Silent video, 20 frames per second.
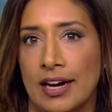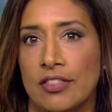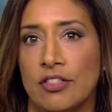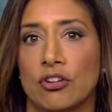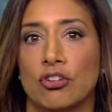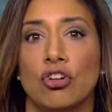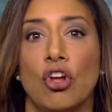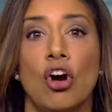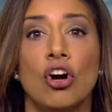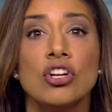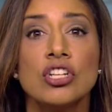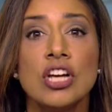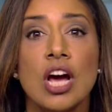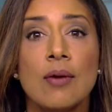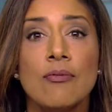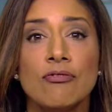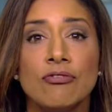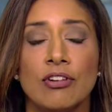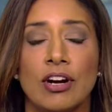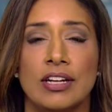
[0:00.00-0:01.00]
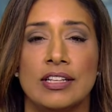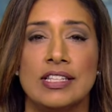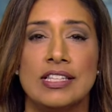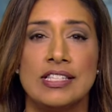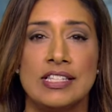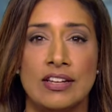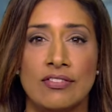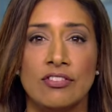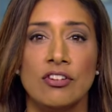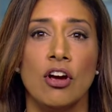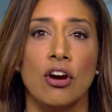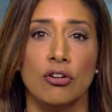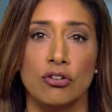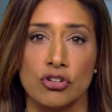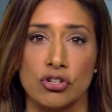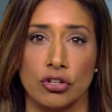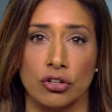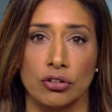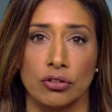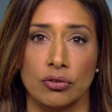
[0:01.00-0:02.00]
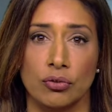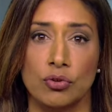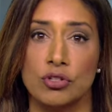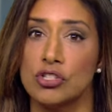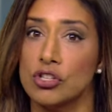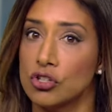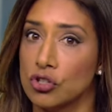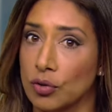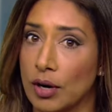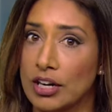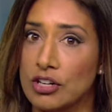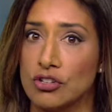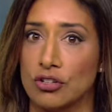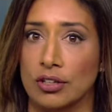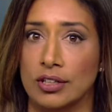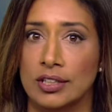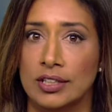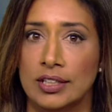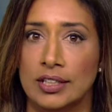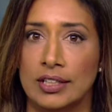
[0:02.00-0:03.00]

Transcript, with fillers: and their longtime friend Stephen Hosier was the director.